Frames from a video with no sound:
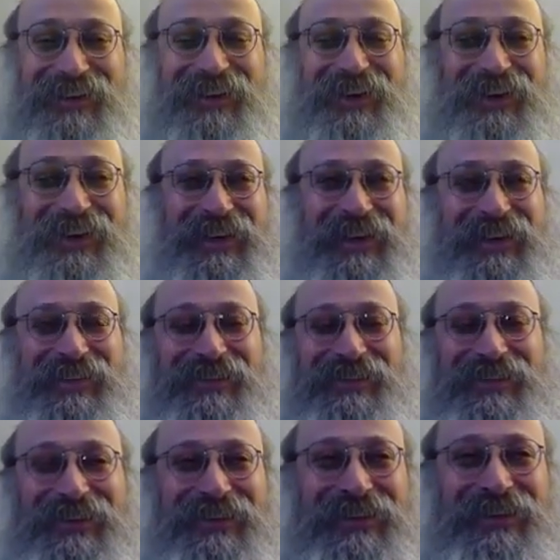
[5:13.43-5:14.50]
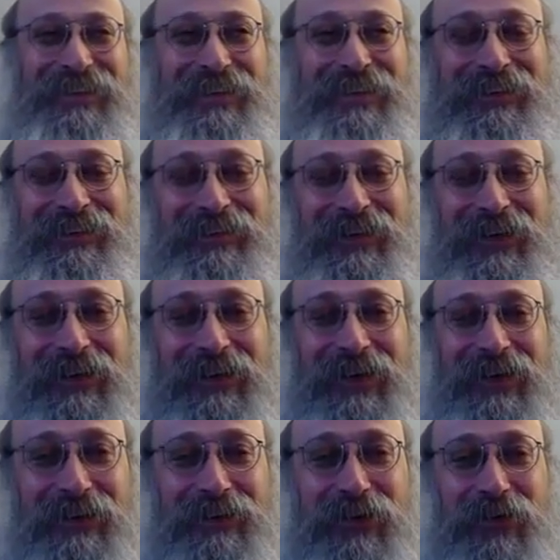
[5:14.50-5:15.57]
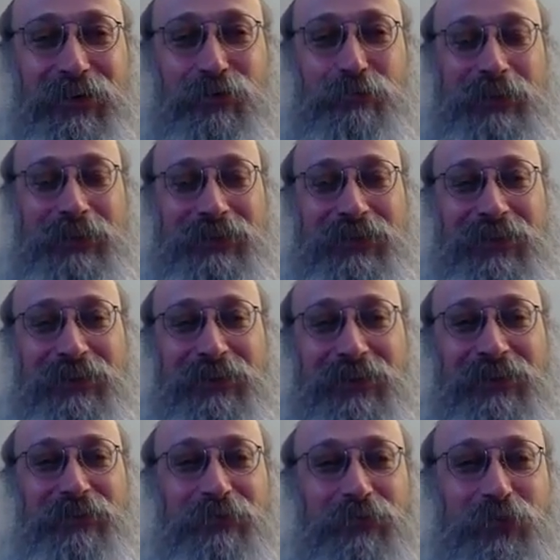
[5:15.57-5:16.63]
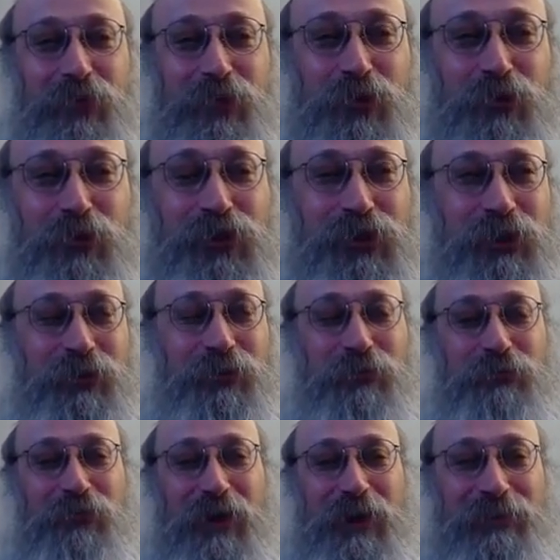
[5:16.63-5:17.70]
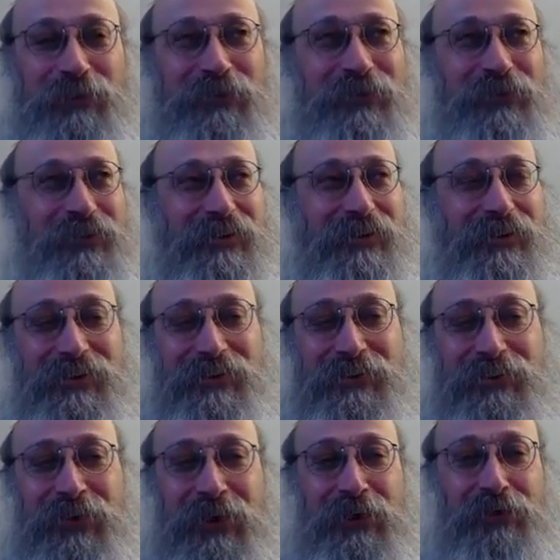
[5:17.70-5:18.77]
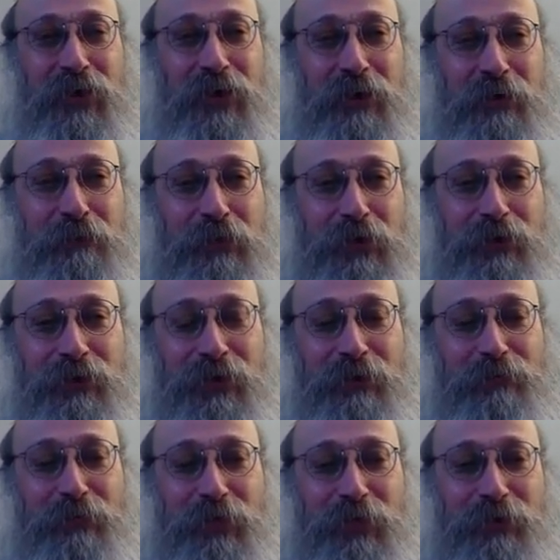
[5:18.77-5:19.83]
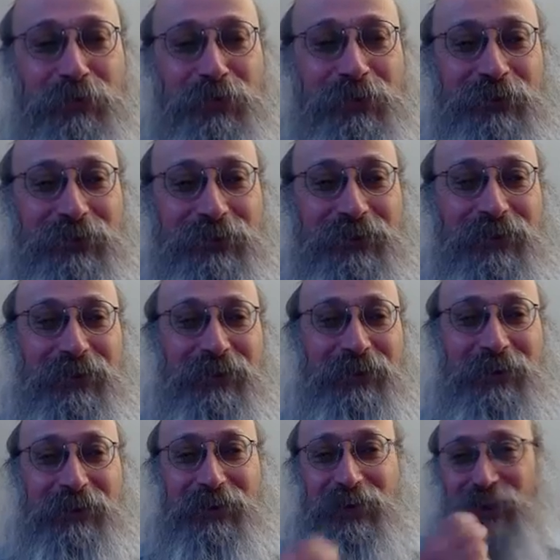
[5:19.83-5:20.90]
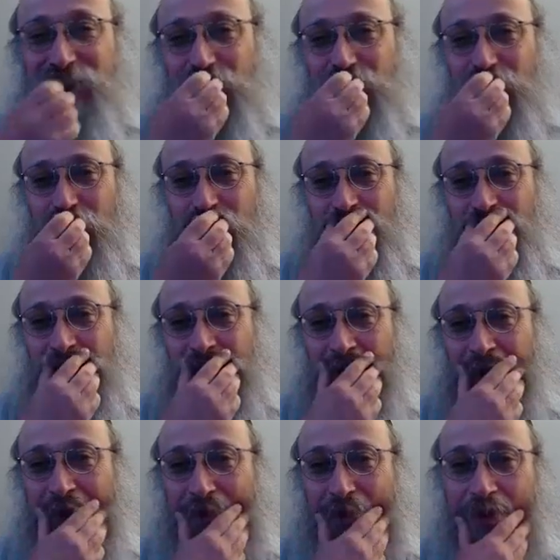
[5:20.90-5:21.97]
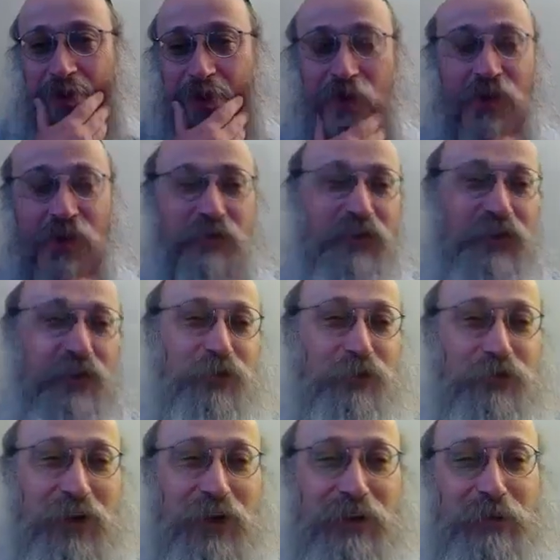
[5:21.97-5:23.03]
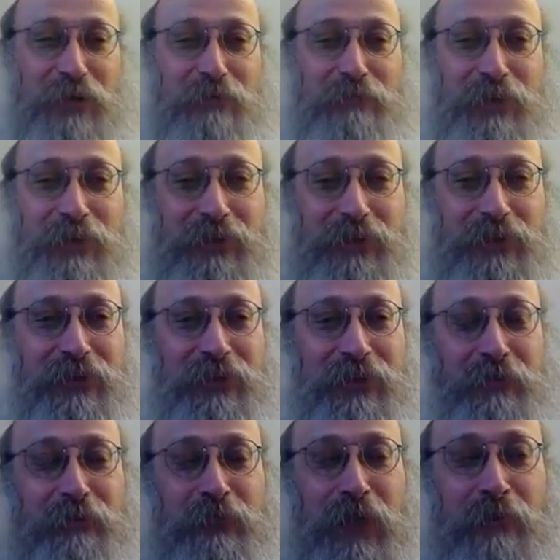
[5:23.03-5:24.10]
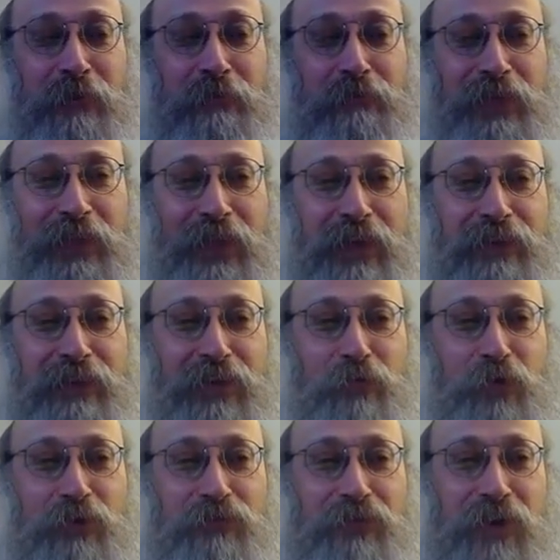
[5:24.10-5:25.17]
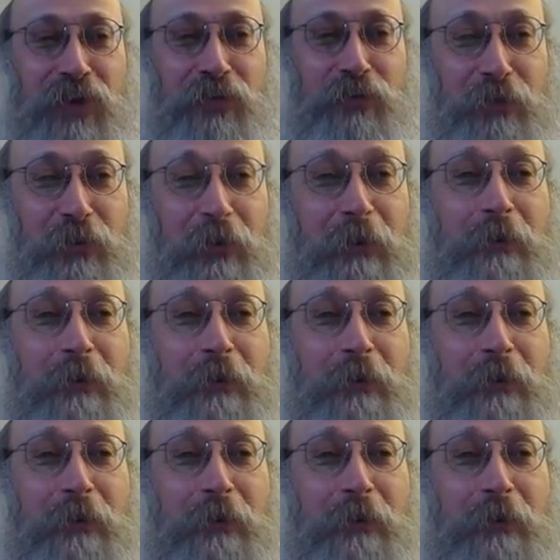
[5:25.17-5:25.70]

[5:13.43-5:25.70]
I guess Yagata umatzata. If you search and you find, then ta'amin, then believe it. I don't know what was so difficult to find me, but I'm glad I was found.